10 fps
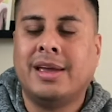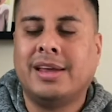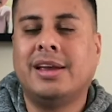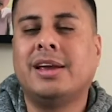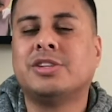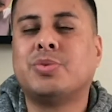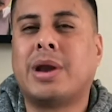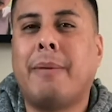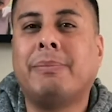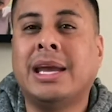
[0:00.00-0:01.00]
Here's what
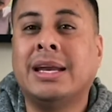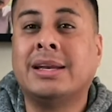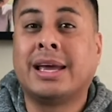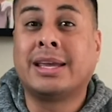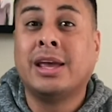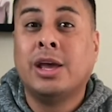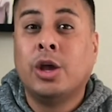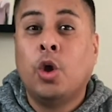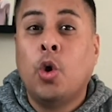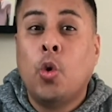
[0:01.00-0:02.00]
I mean. Like,
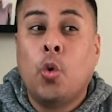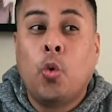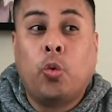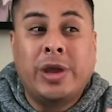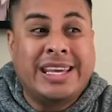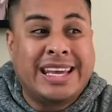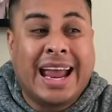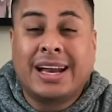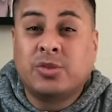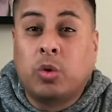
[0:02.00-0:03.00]
we
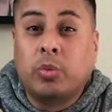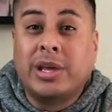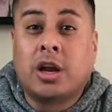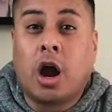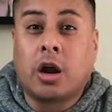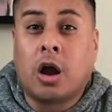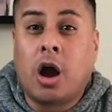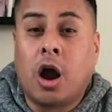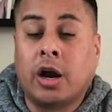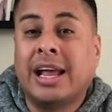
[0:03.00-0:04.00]
can't, when we guard our
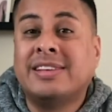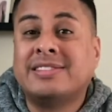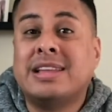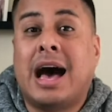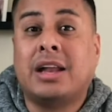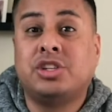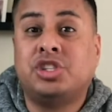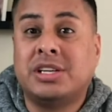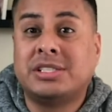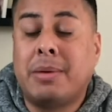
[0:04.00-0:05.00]
heart, it's not
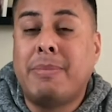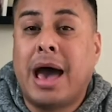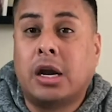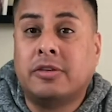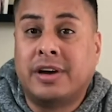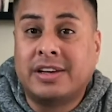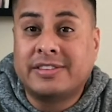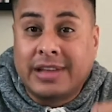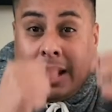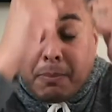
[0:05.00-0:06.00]
just a matter of
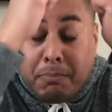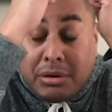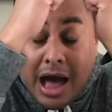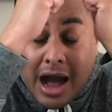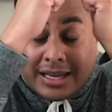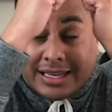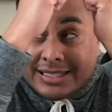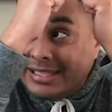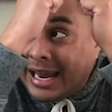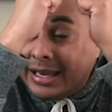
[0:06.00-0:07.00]
us like blocking,
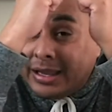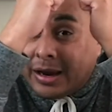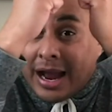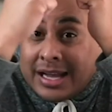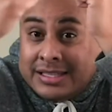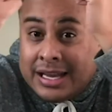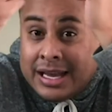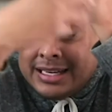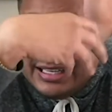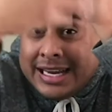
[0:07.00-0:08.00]
standing there as
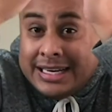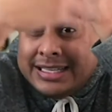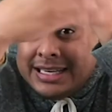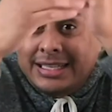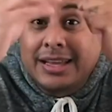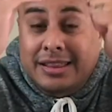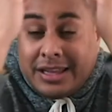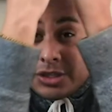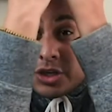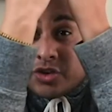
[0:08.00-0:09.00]
ding, ding, ding,
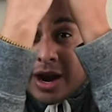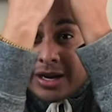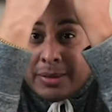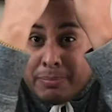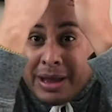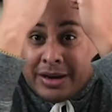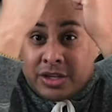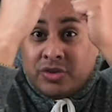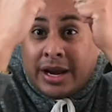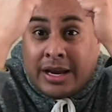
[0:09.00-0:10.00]
things are trying to
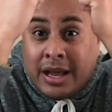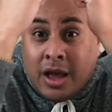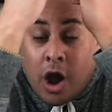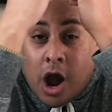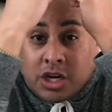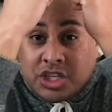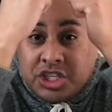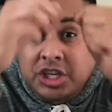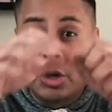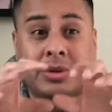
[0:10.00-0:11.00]
penetrate our
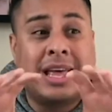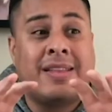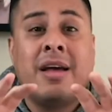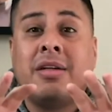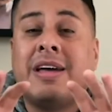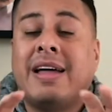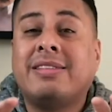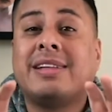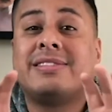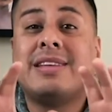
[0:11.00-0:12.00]
shield.
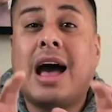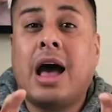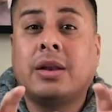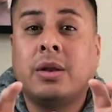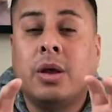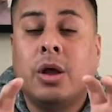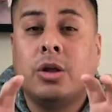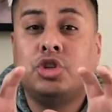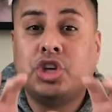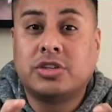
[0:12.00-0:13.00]
That's not
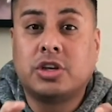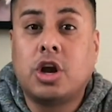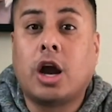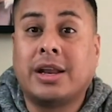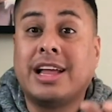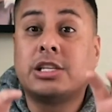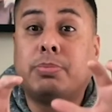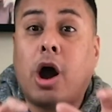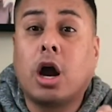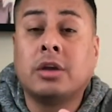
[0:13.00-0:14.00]
just guarding, that's
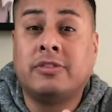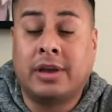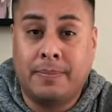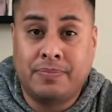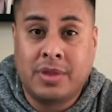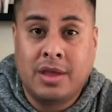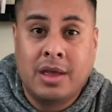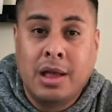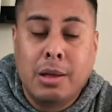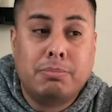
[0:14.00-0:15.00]
part of it.
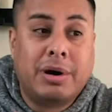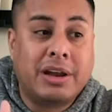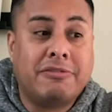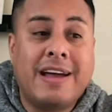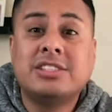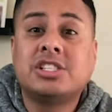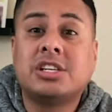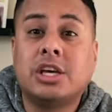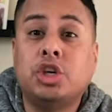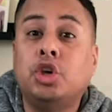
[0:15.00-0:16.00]
But
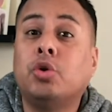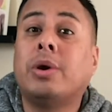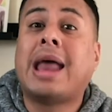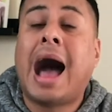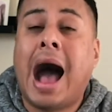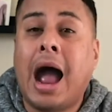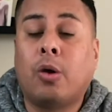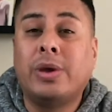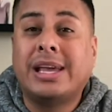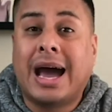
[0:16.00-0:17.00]
eventually, you and I,
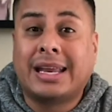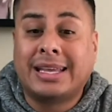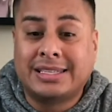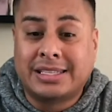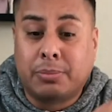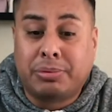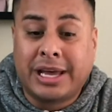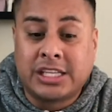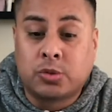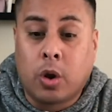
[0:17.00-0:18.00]
we got to get to the
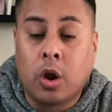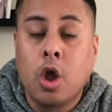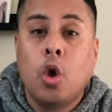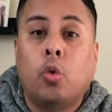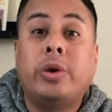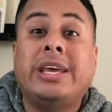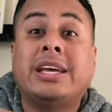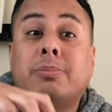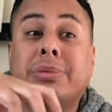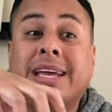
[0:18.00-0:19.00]
place where we
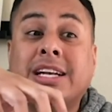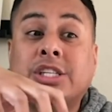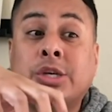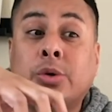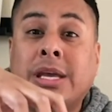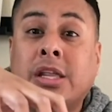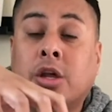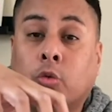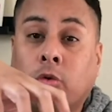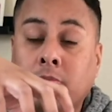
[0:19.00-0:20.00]
can begin to
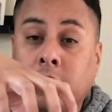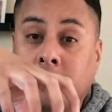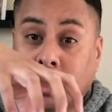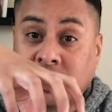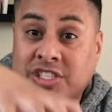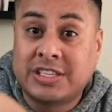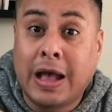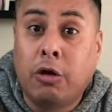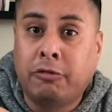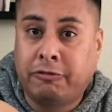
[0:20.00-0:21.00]
either remove
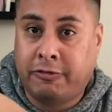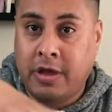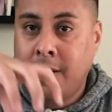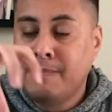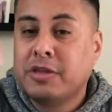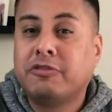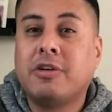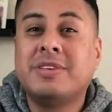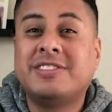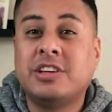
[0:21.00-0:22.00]
ourselves
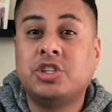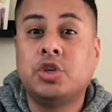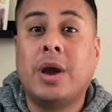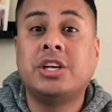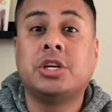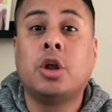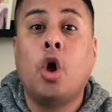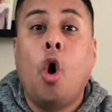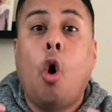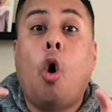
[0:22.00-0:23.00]
from the situation
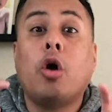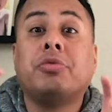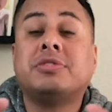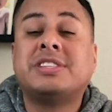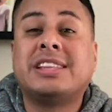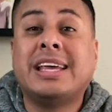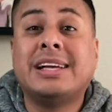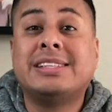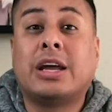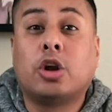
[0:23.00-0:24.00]
or those
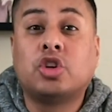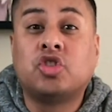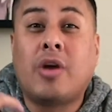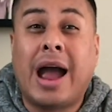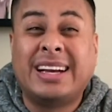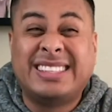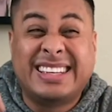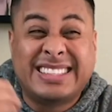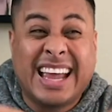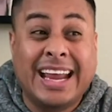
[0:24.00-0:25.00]
things that are trying to
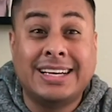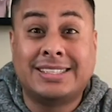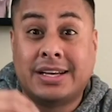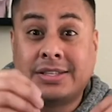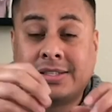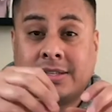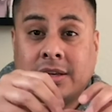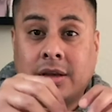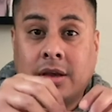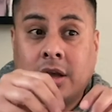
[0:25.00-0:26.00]
taint us,
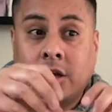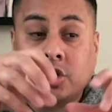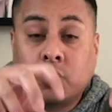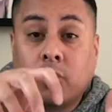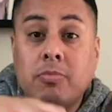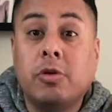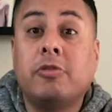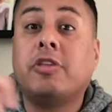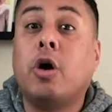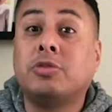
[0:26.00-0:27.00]
to
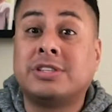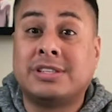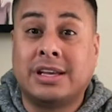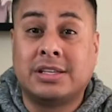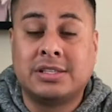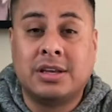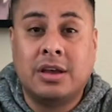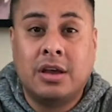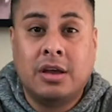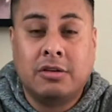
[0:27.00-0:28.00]
remove those things
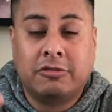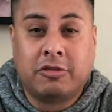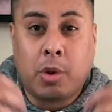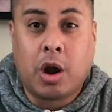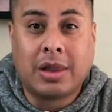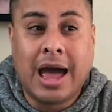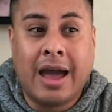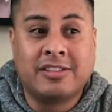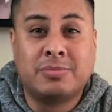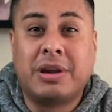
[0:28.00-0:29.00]
from our
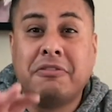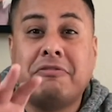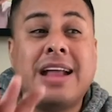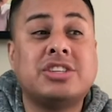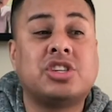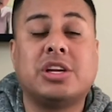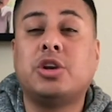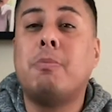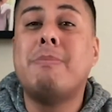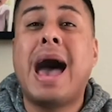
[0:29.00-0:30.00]
lives. But eventually,
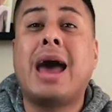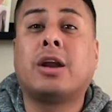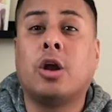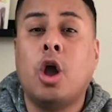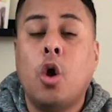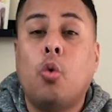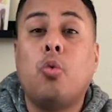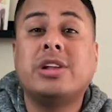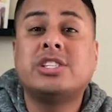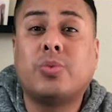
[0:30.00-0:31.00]
no matter
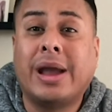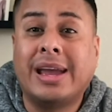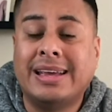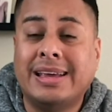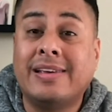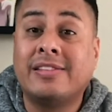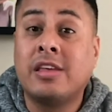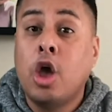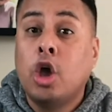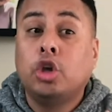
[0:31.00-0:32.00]
which way it is,
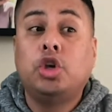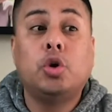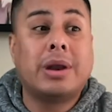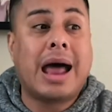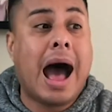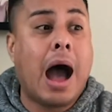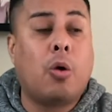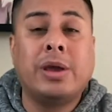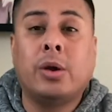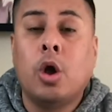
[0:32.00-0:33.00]
you and I,
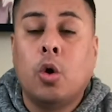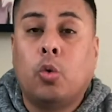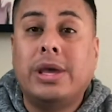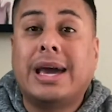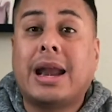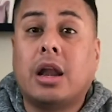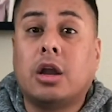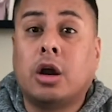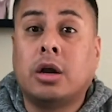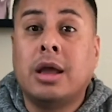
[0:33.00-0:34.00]
we got to
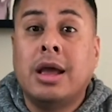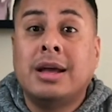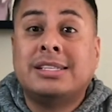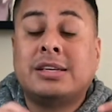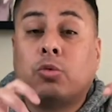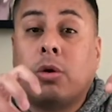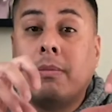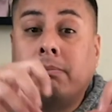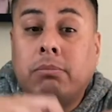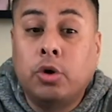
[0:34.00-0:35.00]
learn to
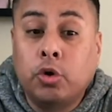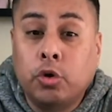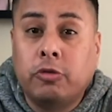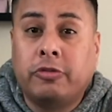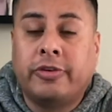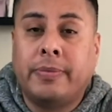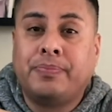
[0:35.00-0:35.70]
remove